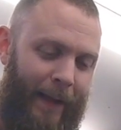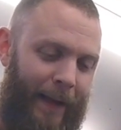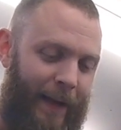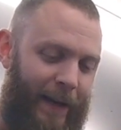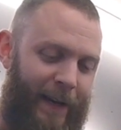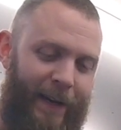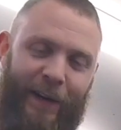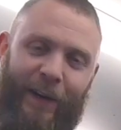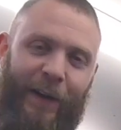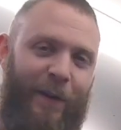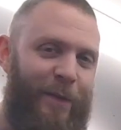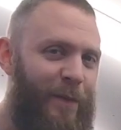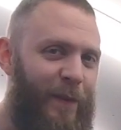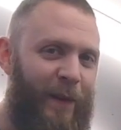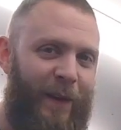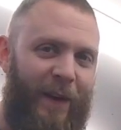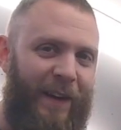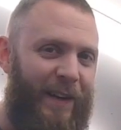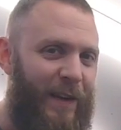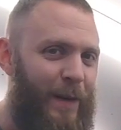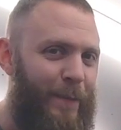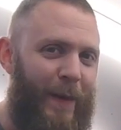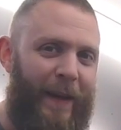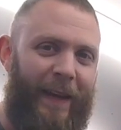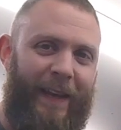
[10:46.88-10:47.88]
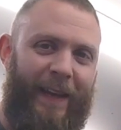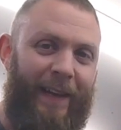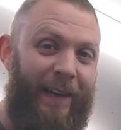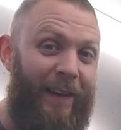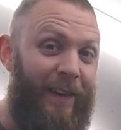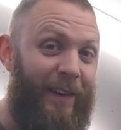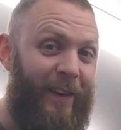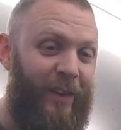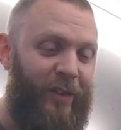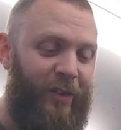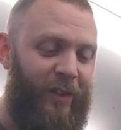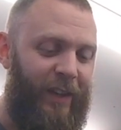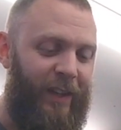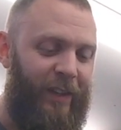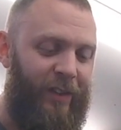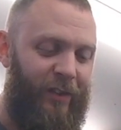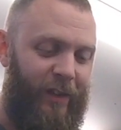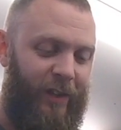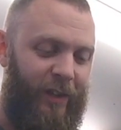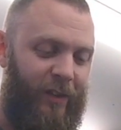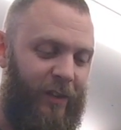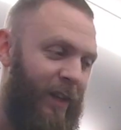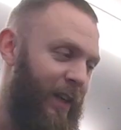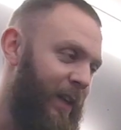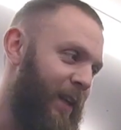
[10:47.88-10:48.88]
and I don't think I'm going to make it look as
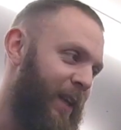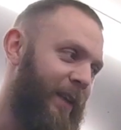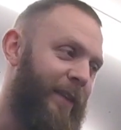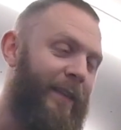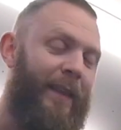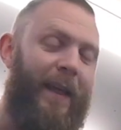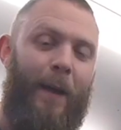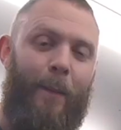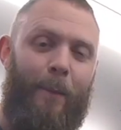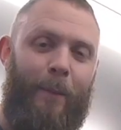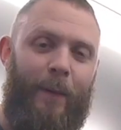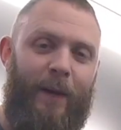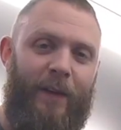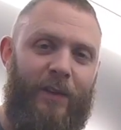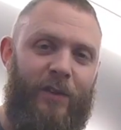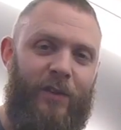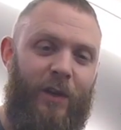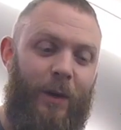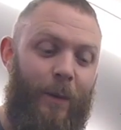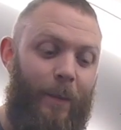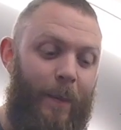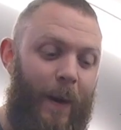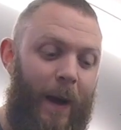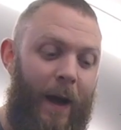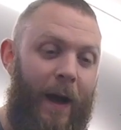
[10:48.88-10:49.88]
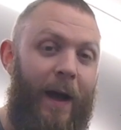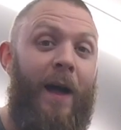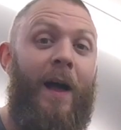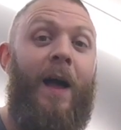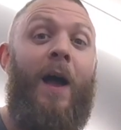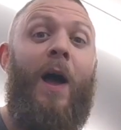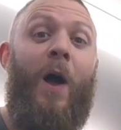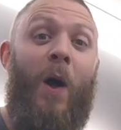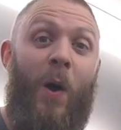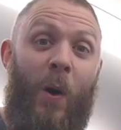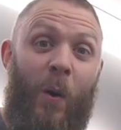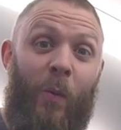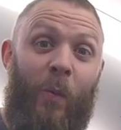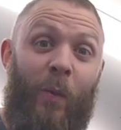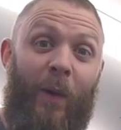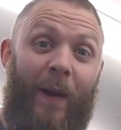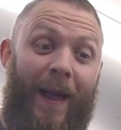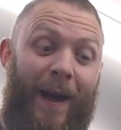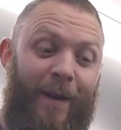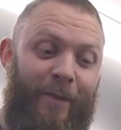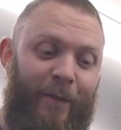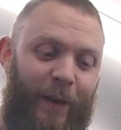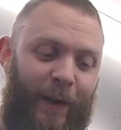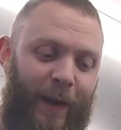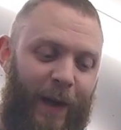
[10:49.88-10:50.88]
easy as he did in that picture, but we'll
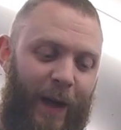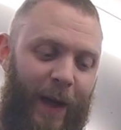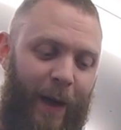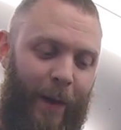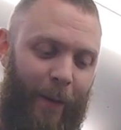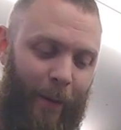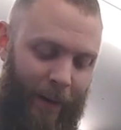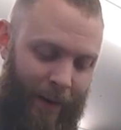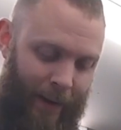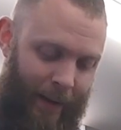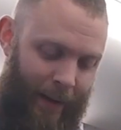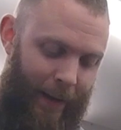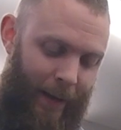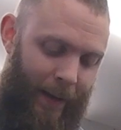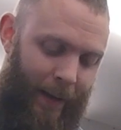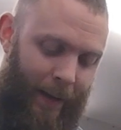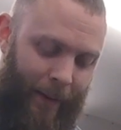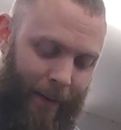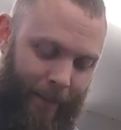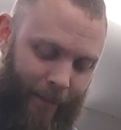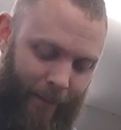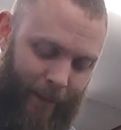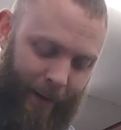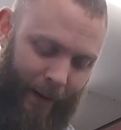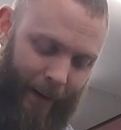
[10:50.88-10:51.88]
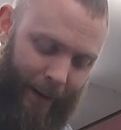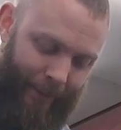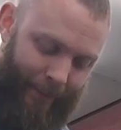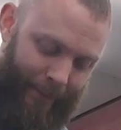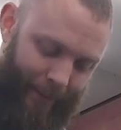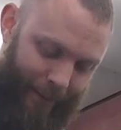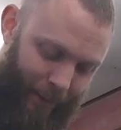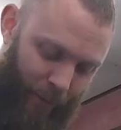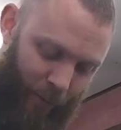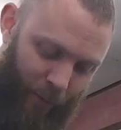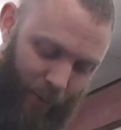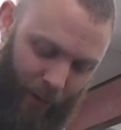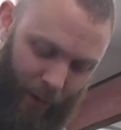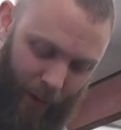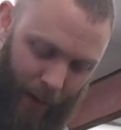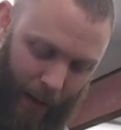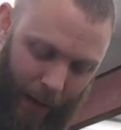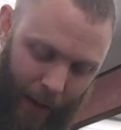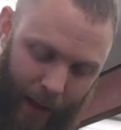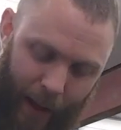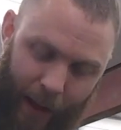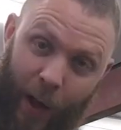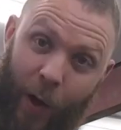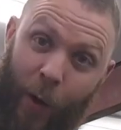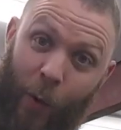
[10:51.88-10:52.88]
have a go. Right,
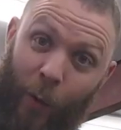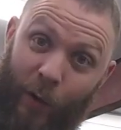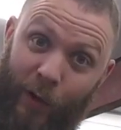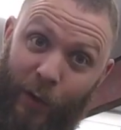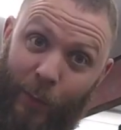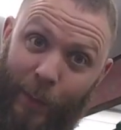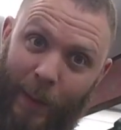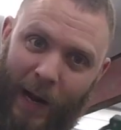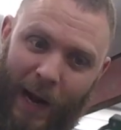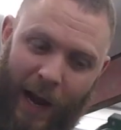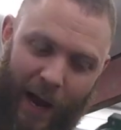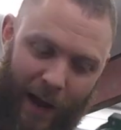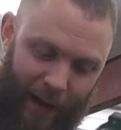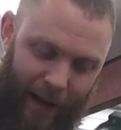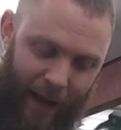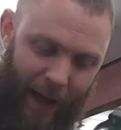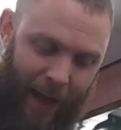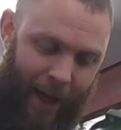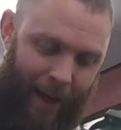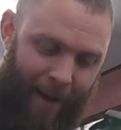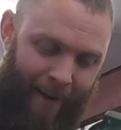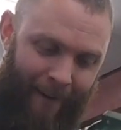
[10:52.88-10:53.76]
wish me luck.